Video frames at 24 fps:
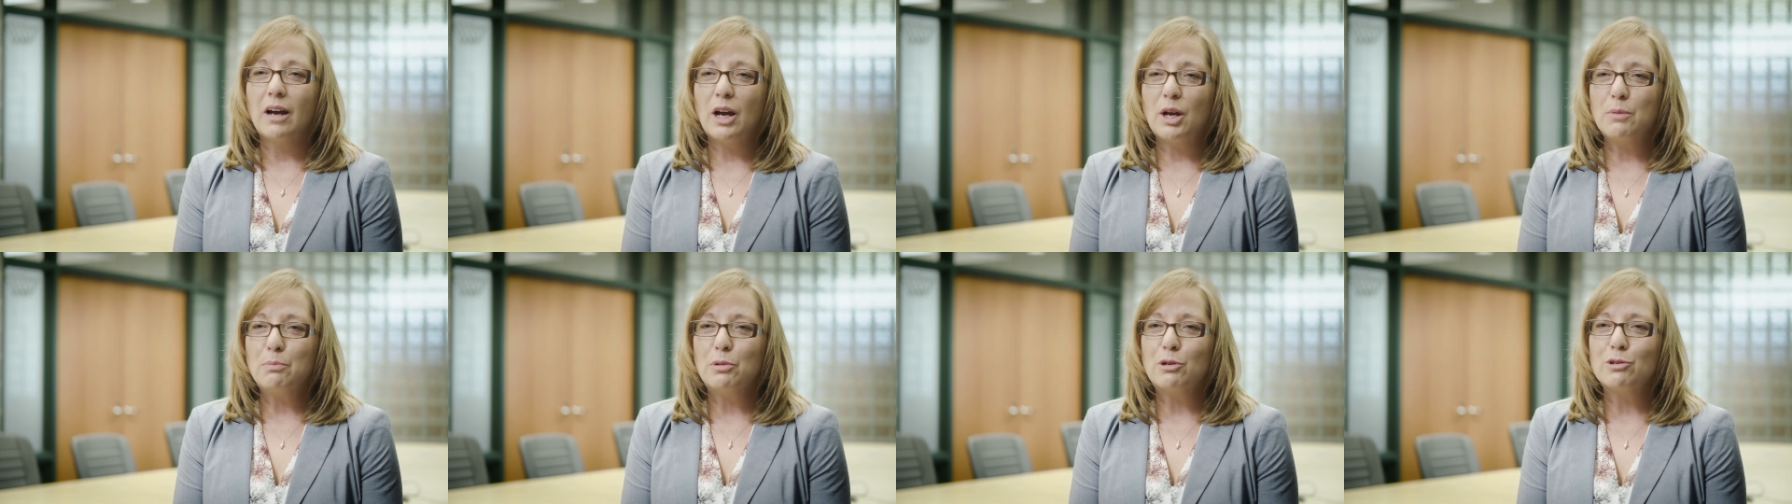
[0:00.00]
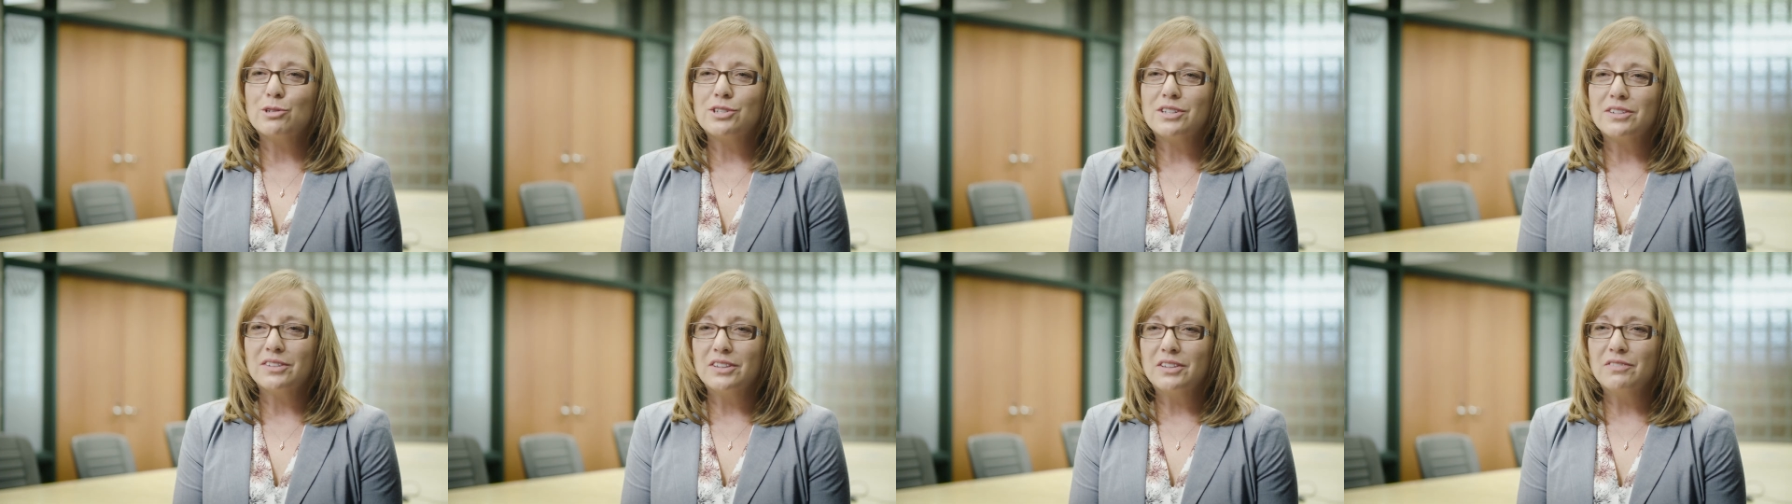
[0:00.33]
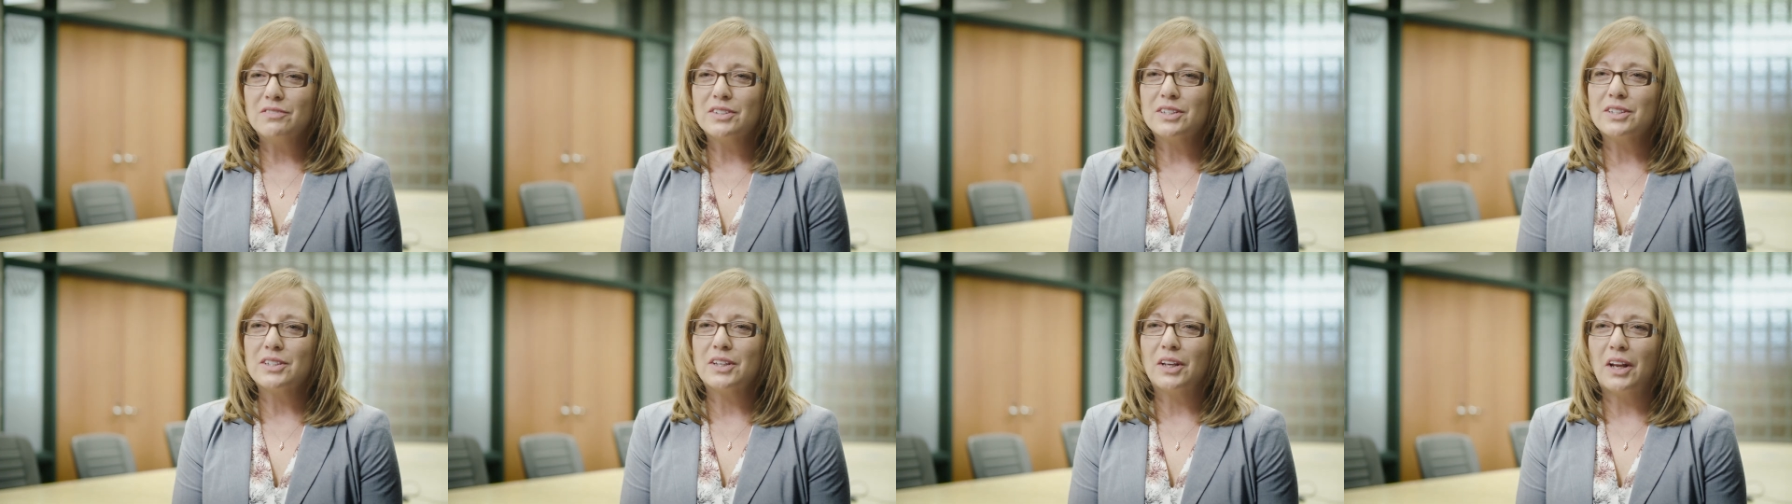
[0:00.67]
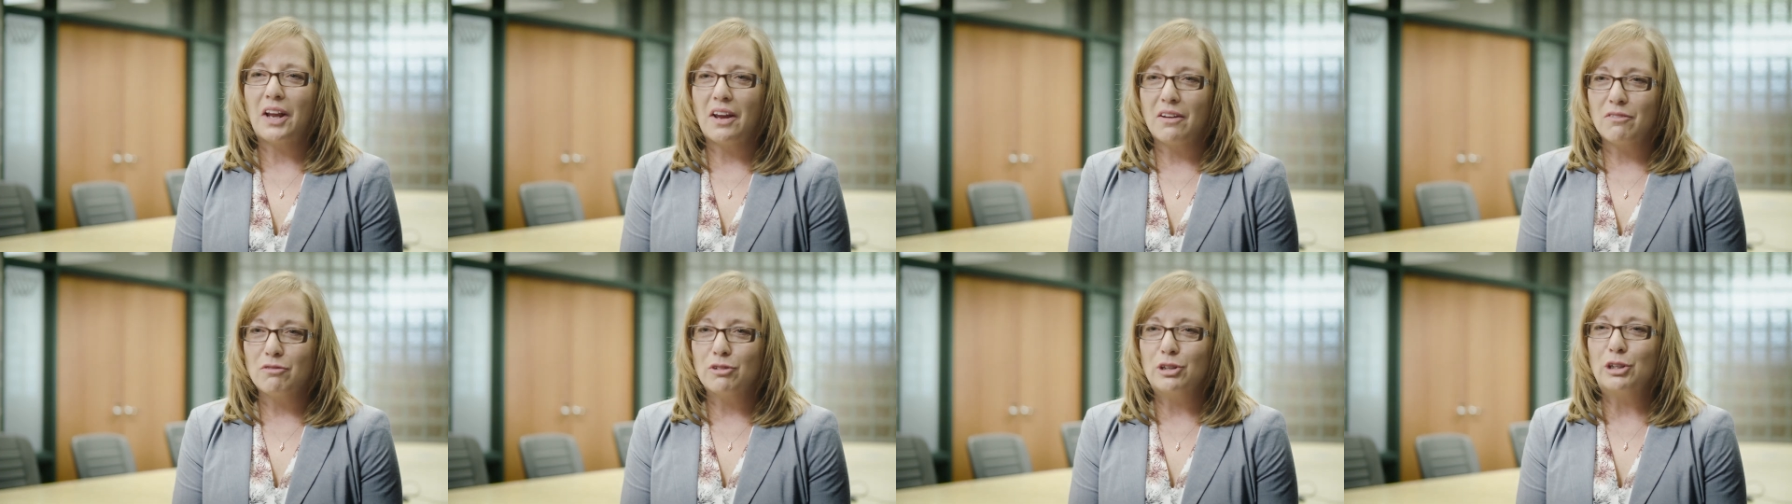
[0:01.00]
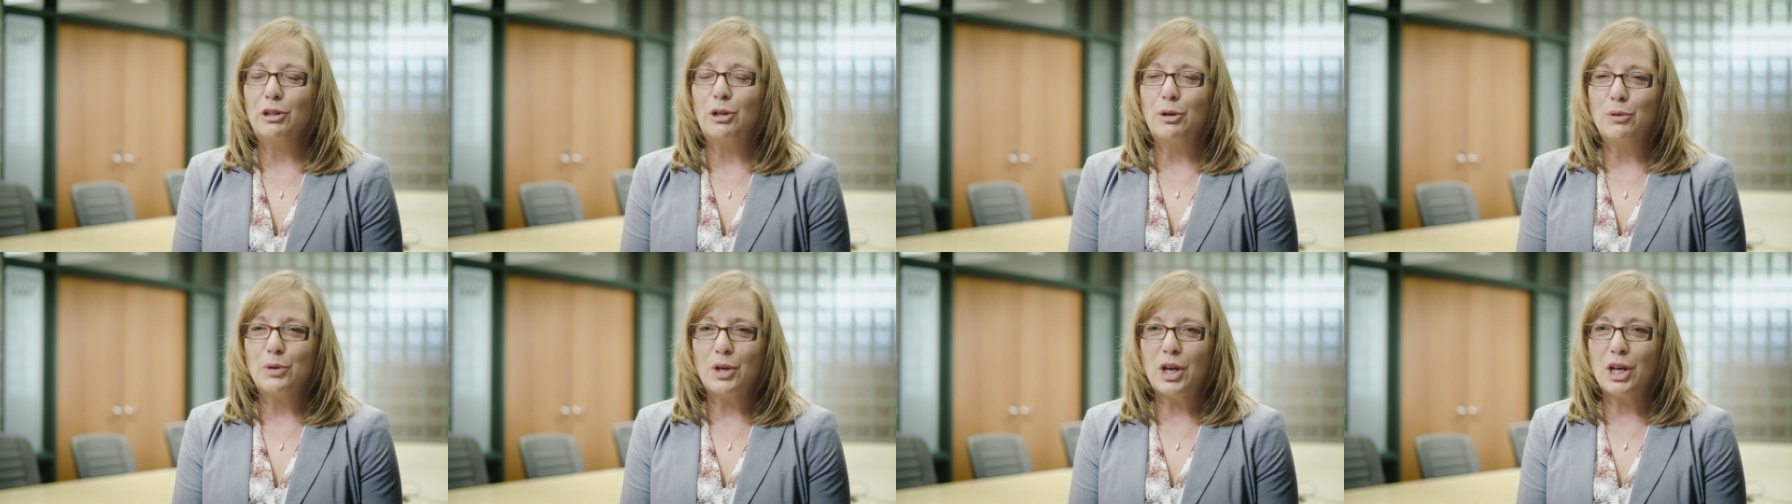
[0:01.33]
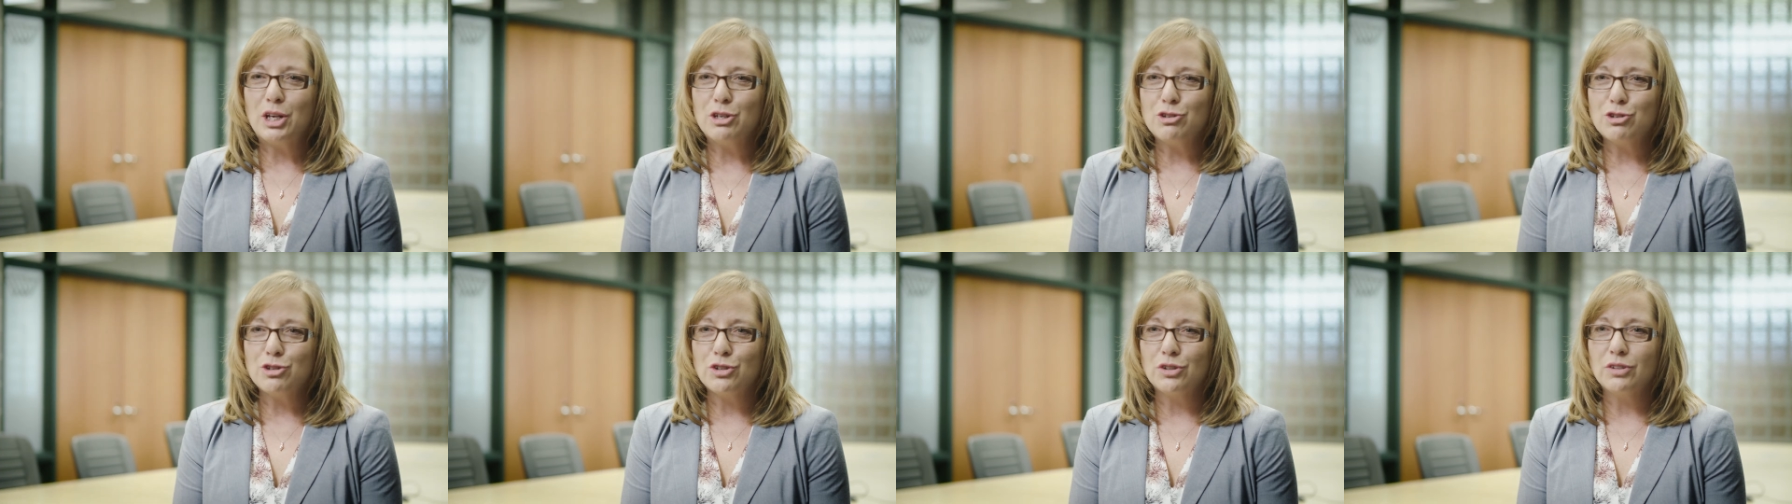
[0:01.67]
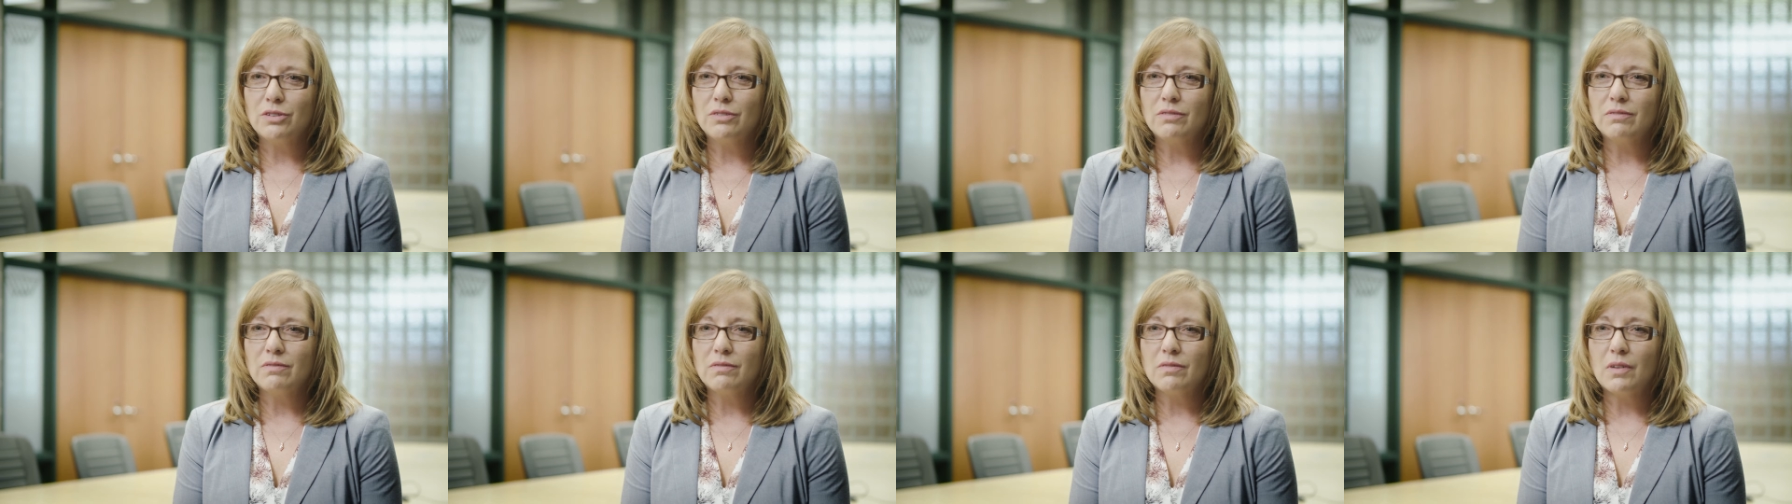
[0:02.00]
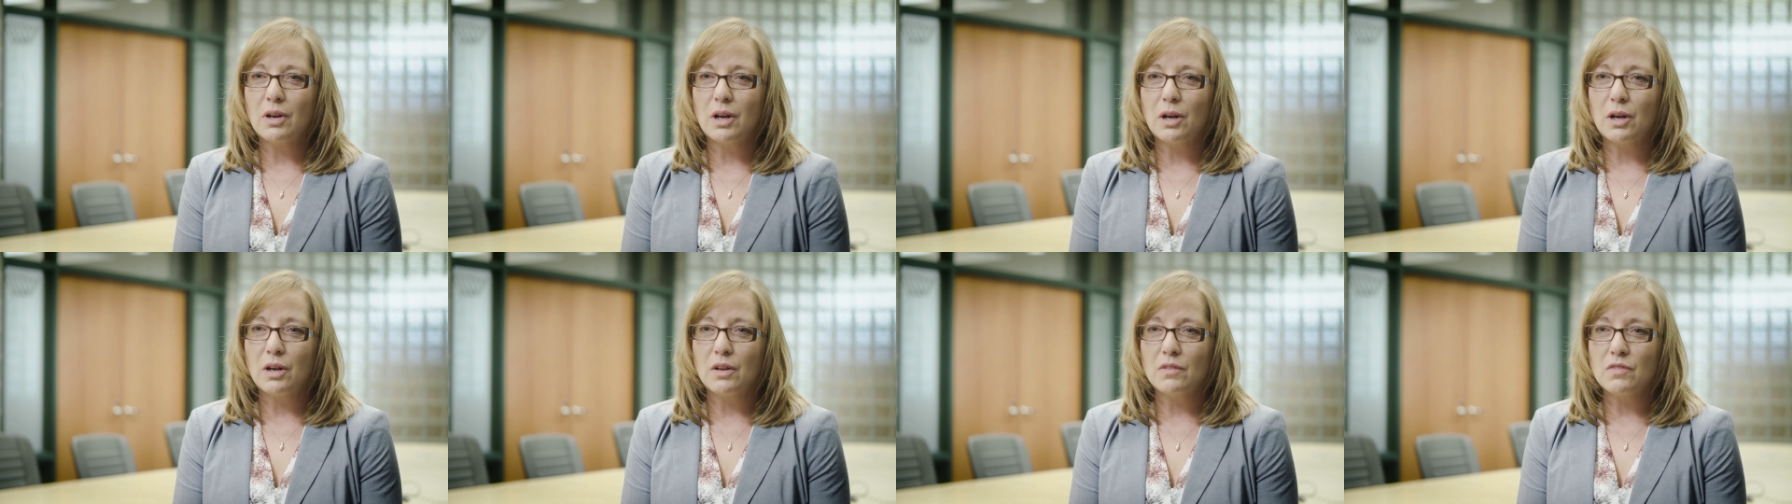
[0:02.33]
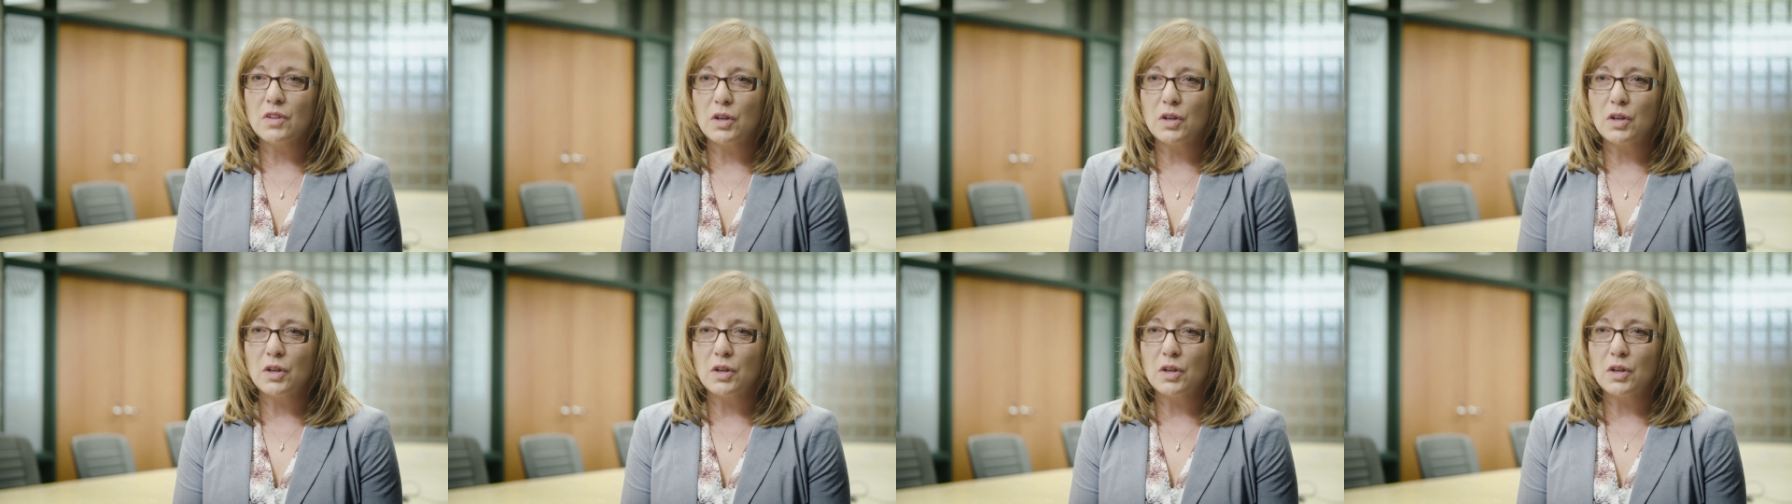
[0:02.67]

I personally visit every location uh,